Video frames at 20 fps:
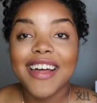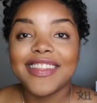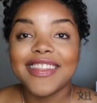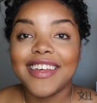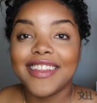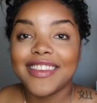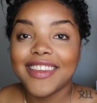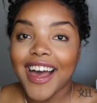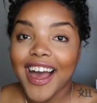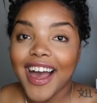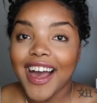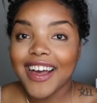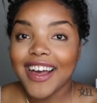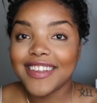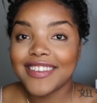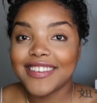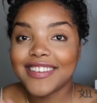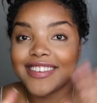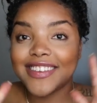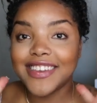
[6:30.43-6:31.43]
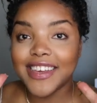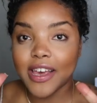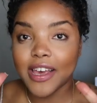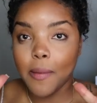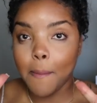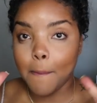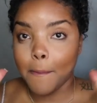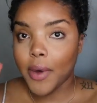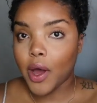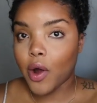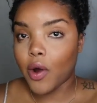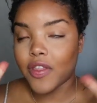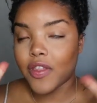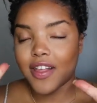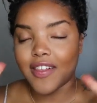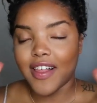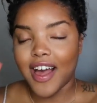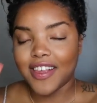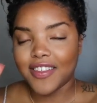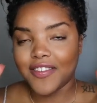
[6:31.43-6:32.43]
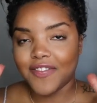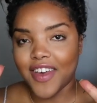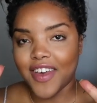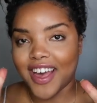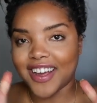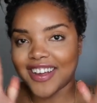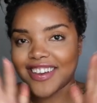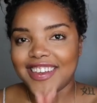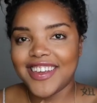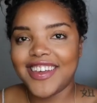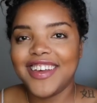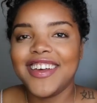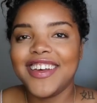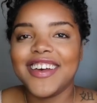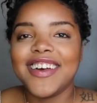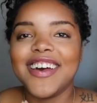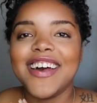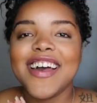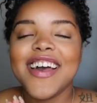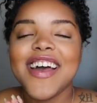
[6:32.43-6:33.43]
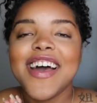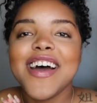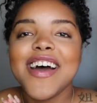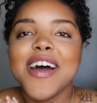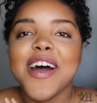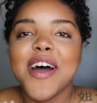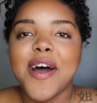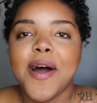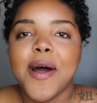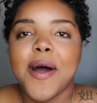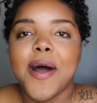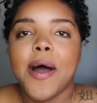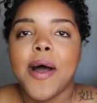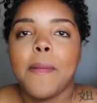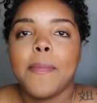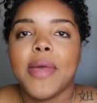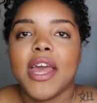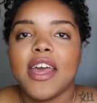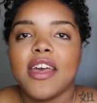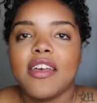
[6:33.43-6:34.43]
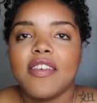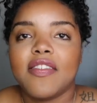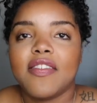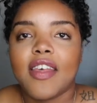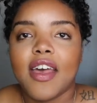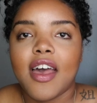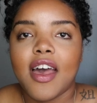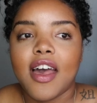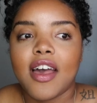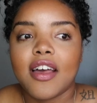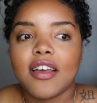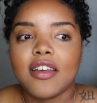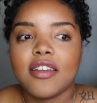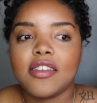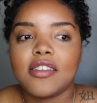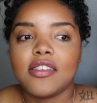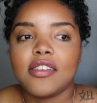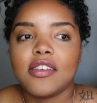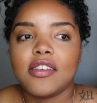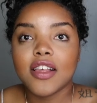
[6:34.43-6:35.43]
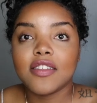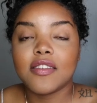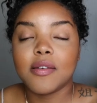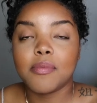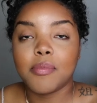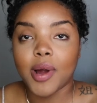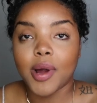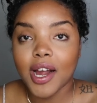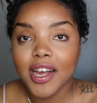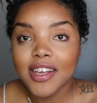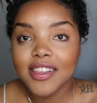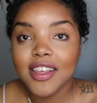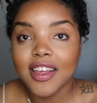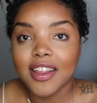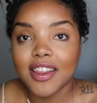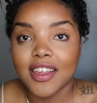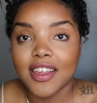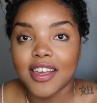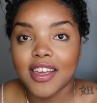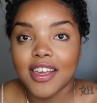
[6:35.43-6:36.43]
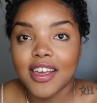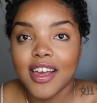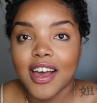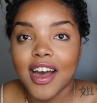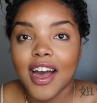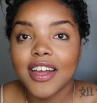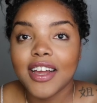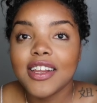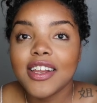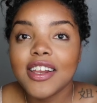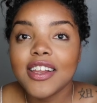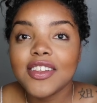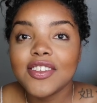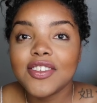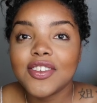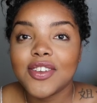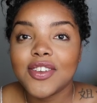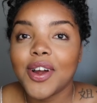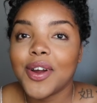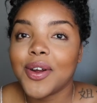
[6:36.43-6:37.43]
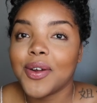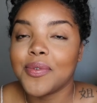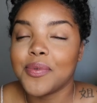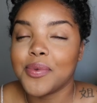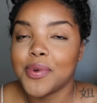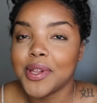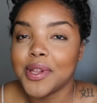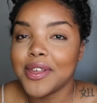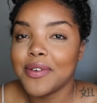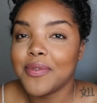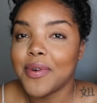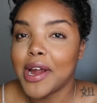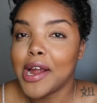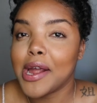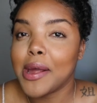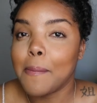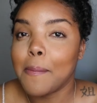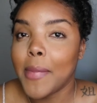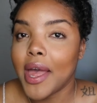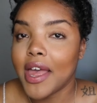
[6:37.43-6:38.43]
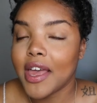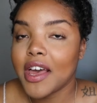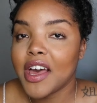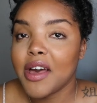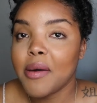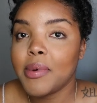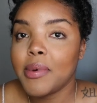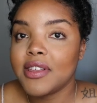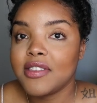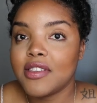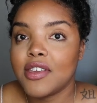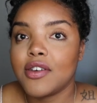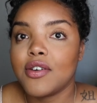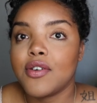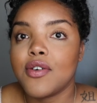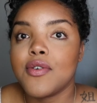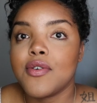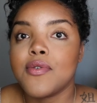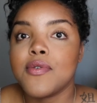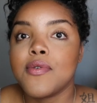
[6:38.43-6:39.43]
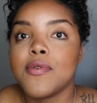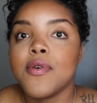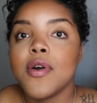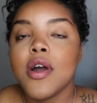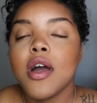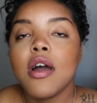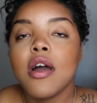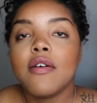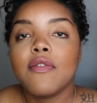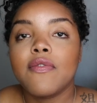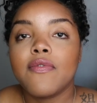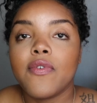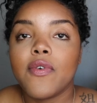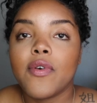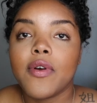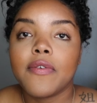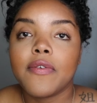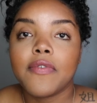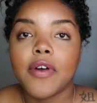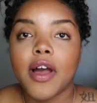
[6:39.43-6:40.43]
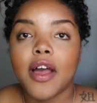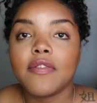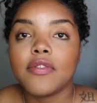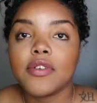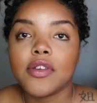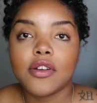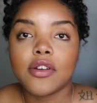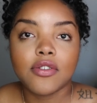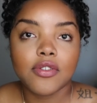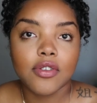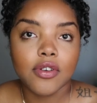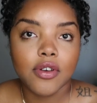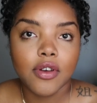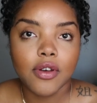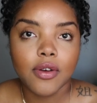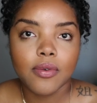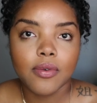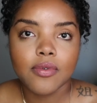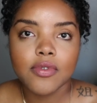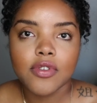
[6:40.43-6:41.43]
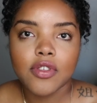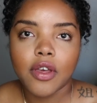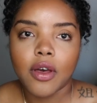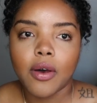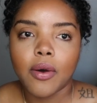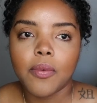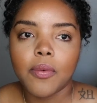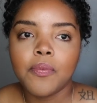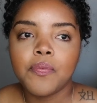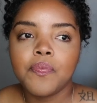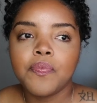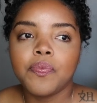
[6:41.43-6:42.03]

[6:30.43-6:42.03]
The last tip, or the last fact, um, is that surprisingly, I didn't start really wearing makeup until four or five years ago. So